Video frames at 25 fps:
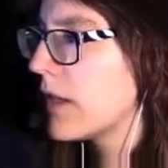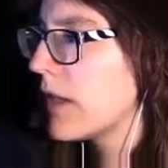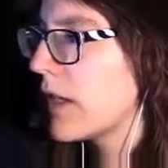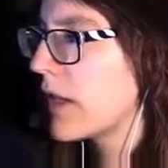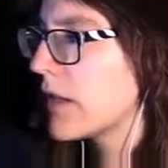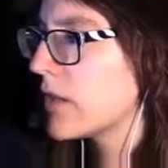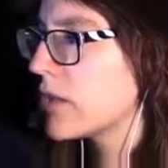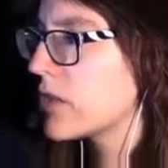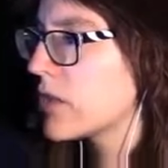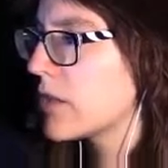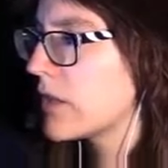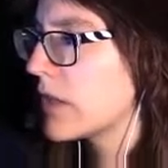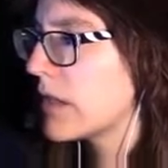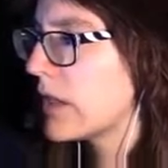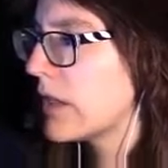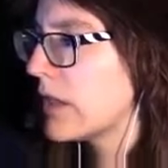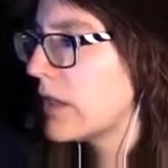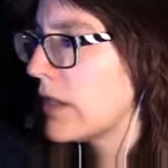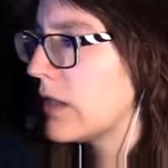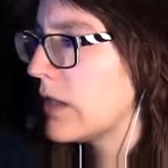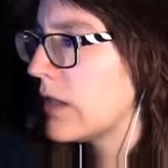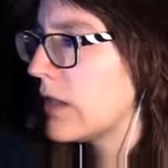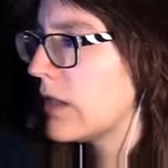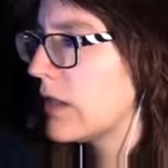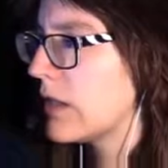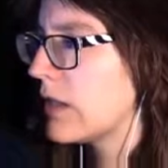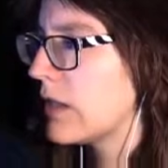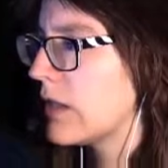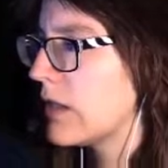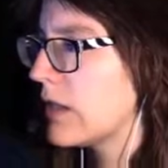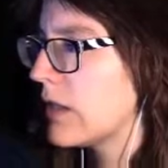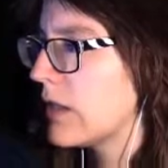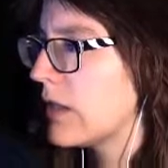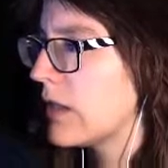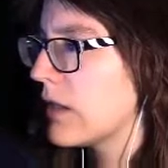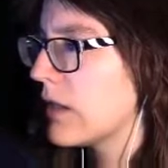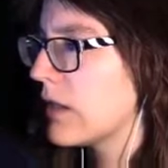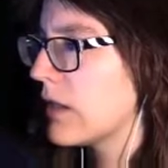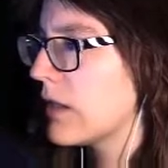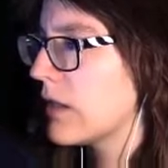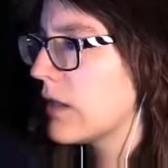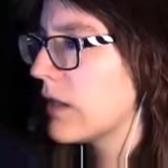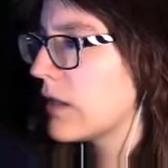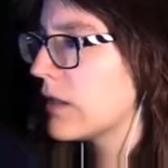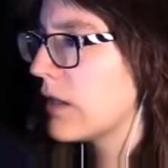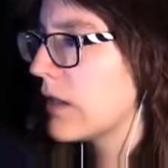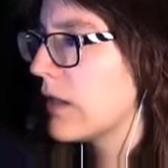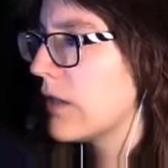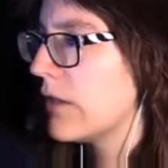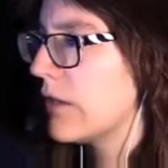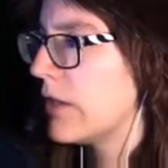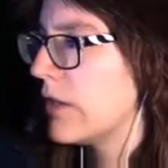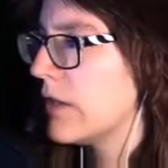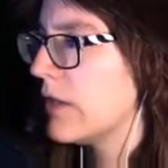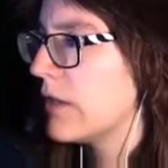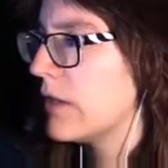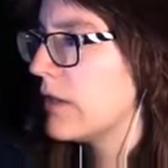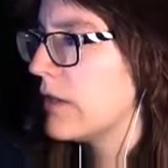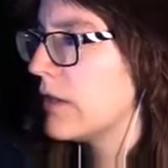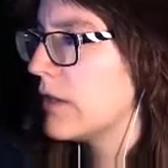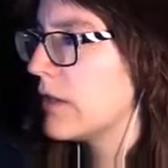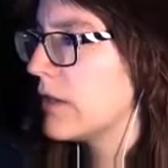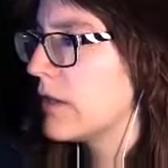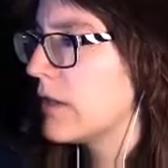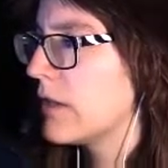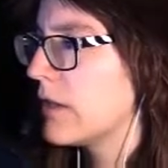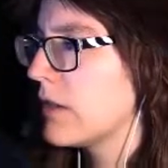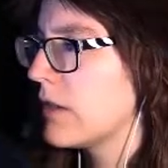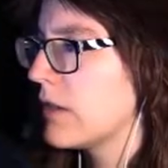Actually, there it is.